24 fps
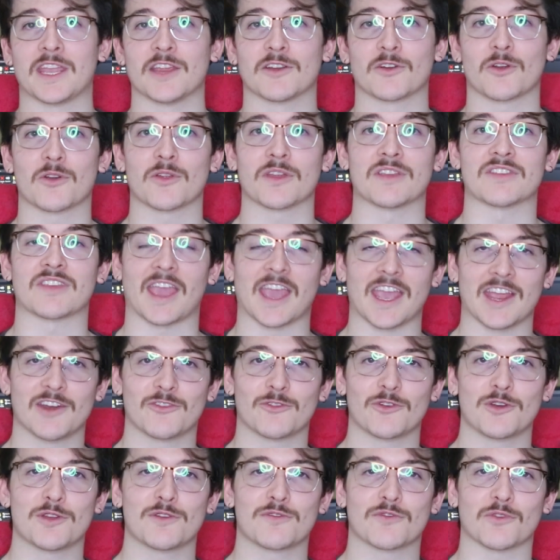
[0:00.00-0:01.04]
hero is
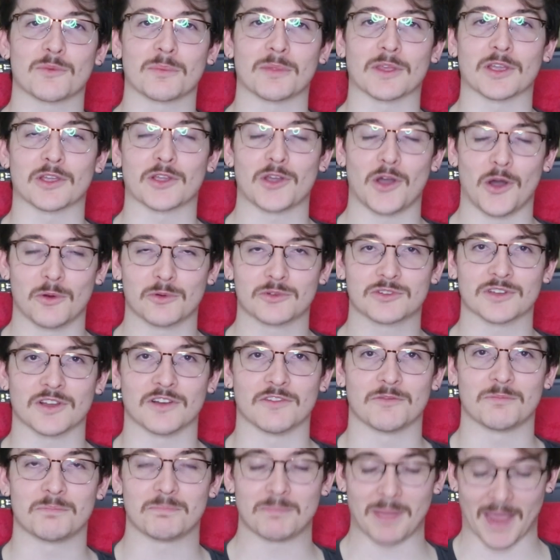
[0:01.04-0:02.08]
Henry from the Cult
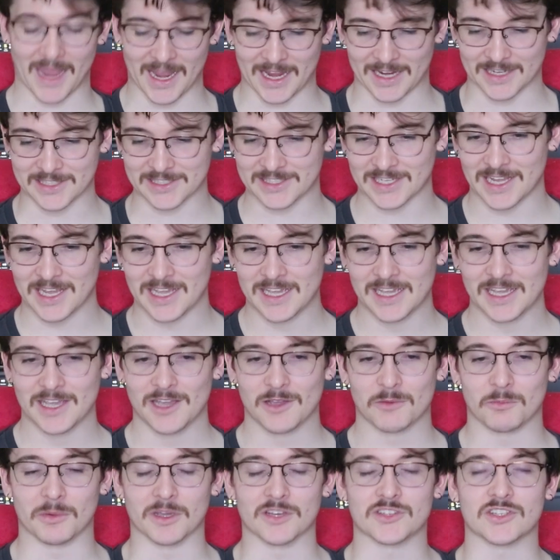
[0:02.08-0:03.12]
of Paint,
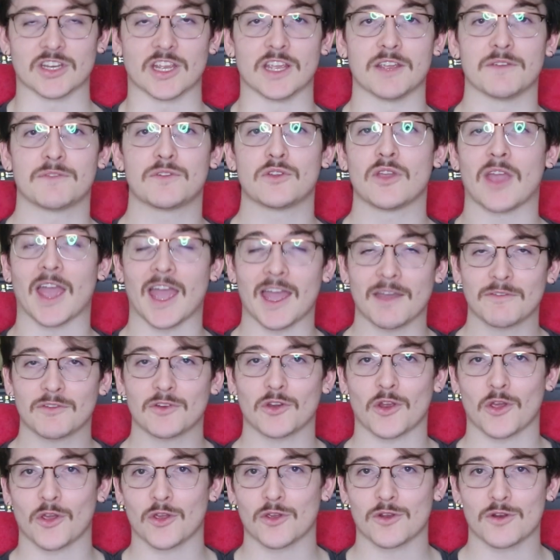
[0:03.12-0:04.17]
which, if you
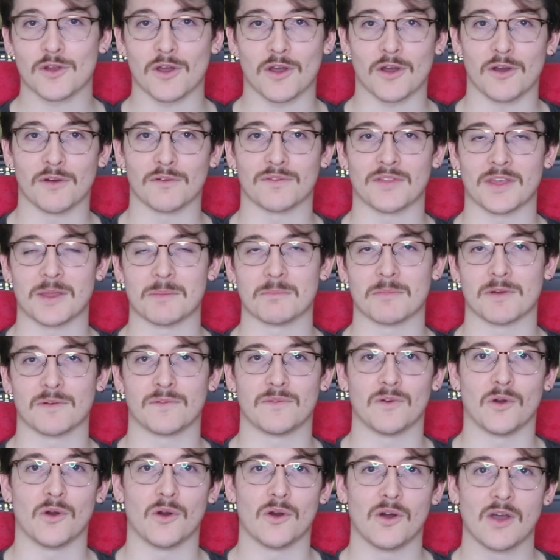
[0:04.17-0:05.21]
haven't heard of them
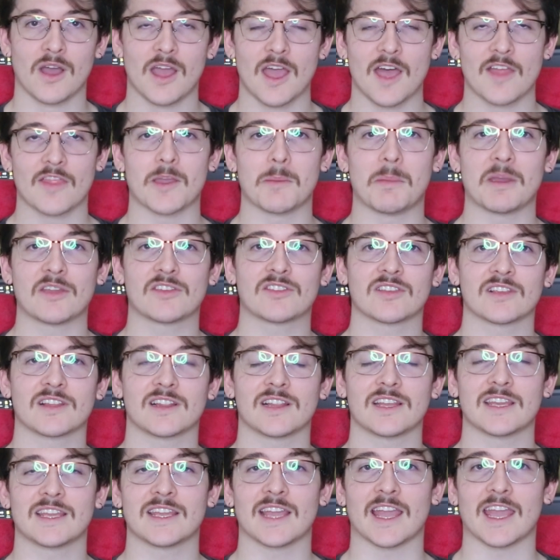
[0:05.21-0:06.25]
before, they're
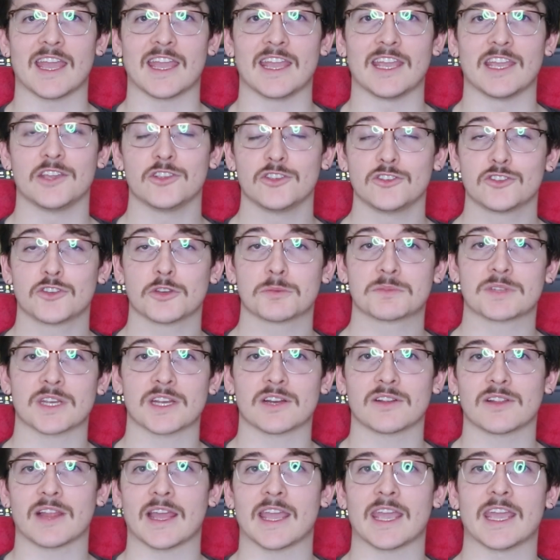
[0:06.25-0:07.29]
basically a YouTube
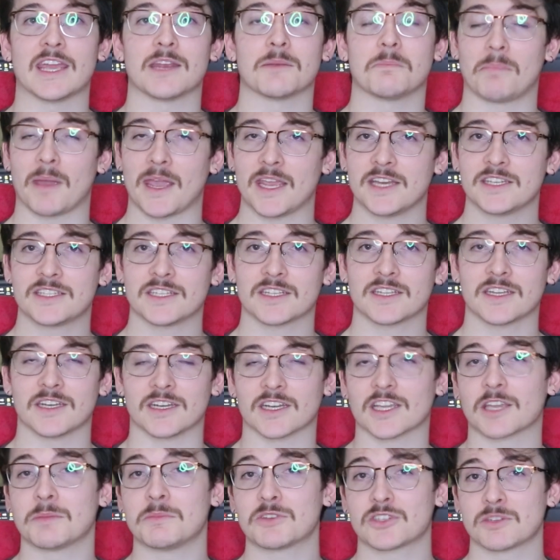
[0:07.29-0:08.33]
channel and
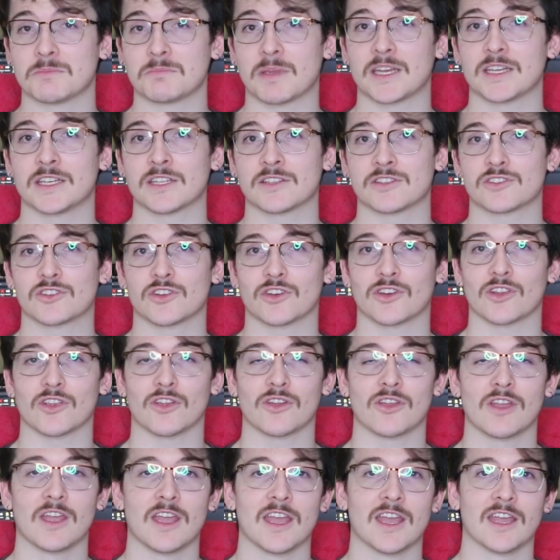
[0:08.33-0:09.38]
commission painting
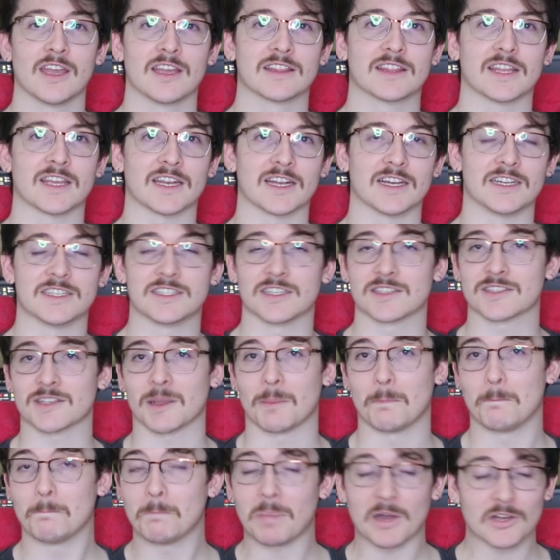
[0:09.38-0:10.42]
studio that does
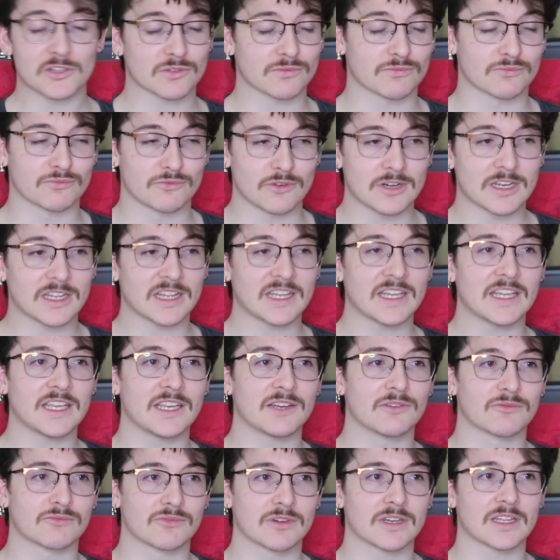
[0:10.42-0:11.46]
a bunch of
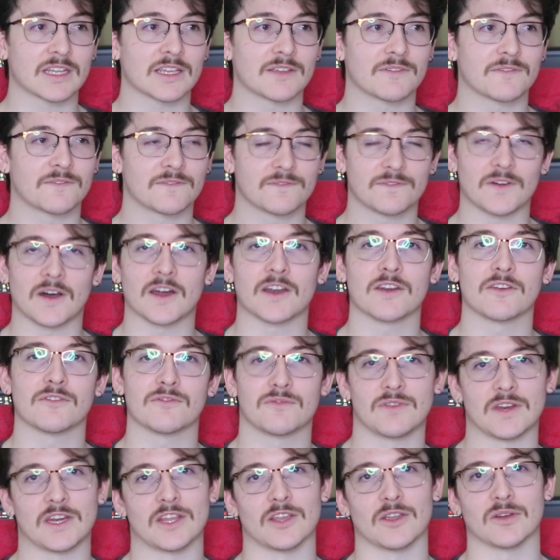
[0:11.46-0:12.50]
really, really
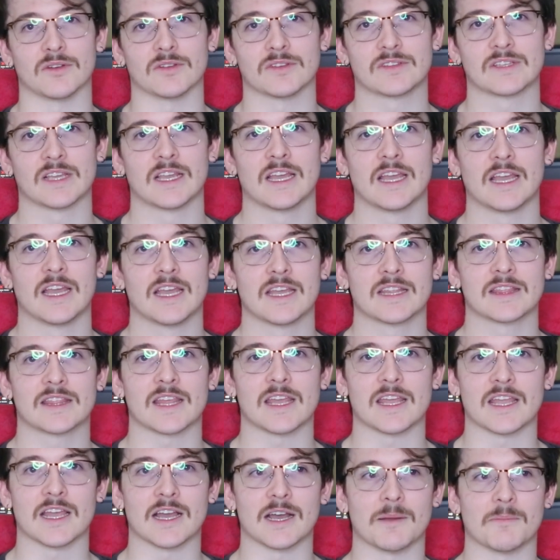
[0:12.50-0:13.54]
fun videos.
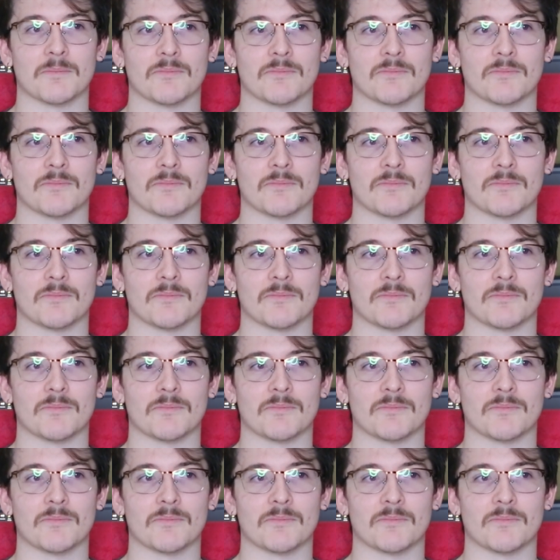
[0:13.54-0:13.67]
They